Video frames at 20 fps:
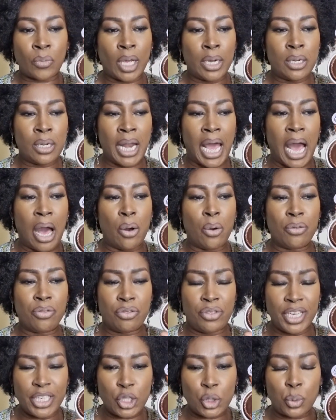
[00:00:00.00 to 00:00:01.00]
Now,
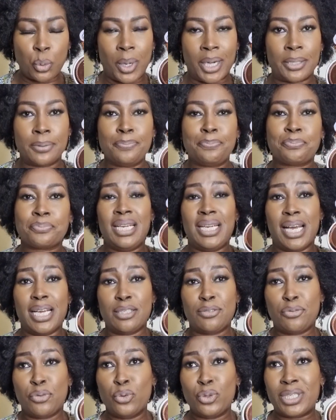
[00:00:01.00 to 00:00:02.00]
this one, it
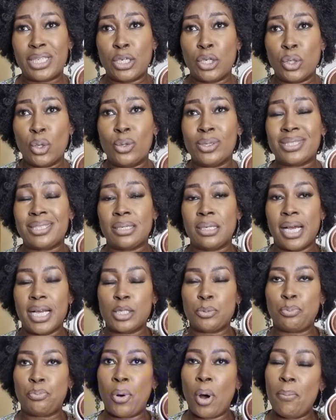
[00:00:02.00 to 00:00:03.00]
has fruity notes, it
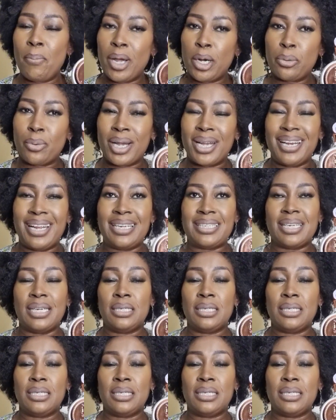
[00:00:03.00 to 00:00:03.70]
has pomegranate,